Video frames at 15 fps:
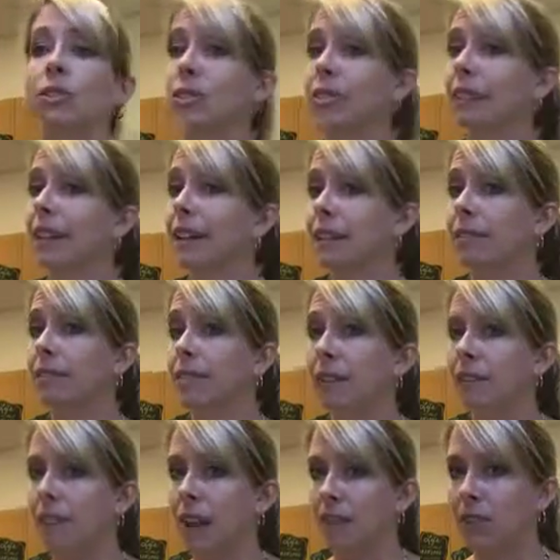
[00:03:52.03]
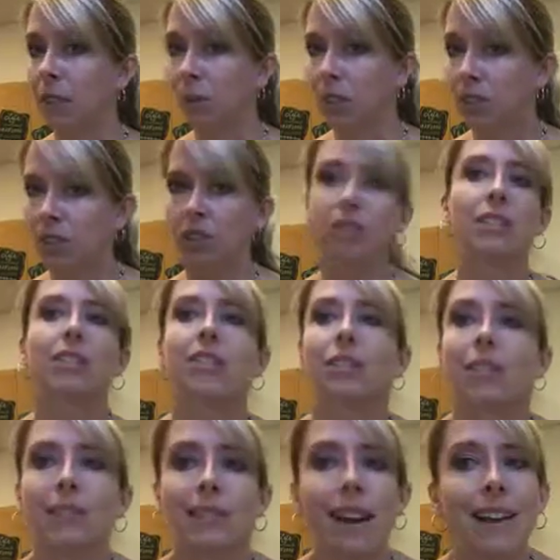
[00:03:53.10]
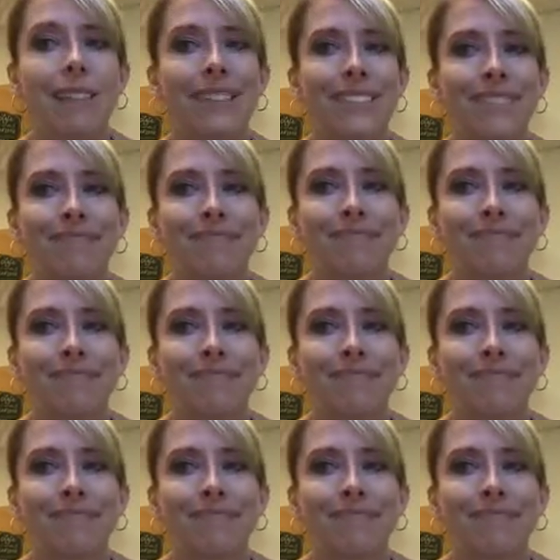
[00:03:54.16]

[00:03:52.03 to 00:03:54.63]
So again, if you have any questions, just ask.